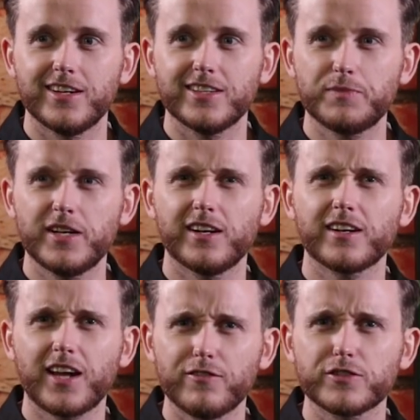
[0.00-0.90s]
it's been an
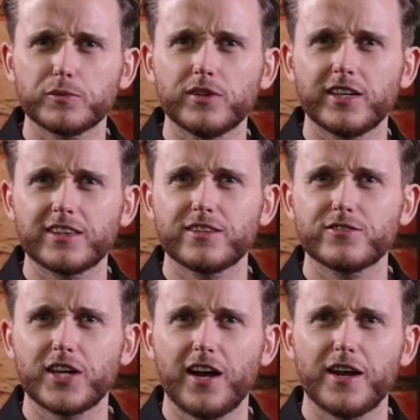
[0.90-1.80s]
uncomfortable length
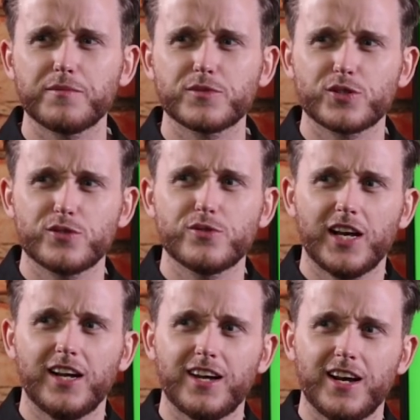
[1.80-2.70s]
of time so you
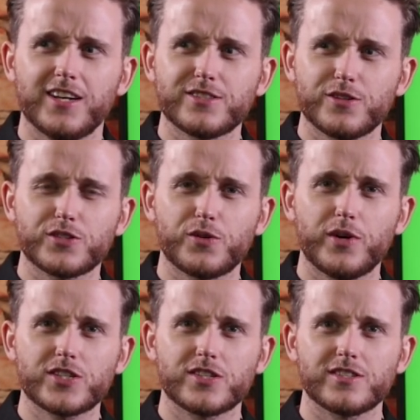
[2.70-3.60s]
can't ask those
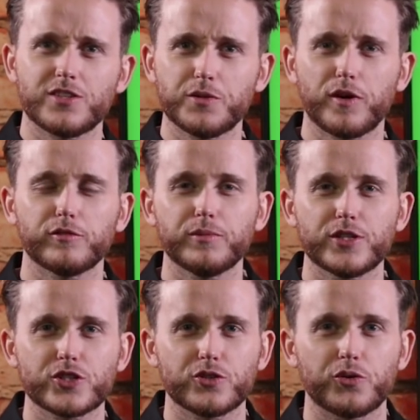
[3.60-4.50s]
questions that you
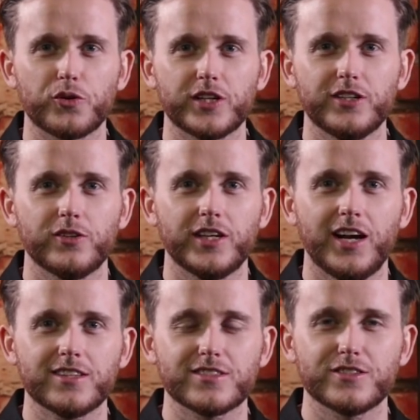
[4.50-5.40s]
probably should already know the
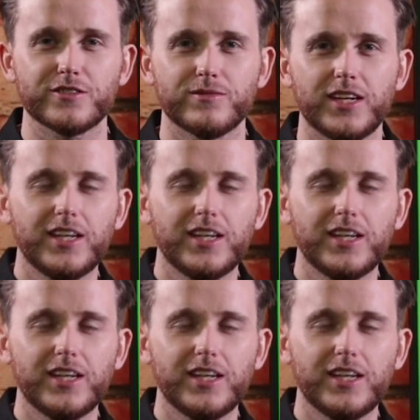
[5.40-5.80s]
answer to.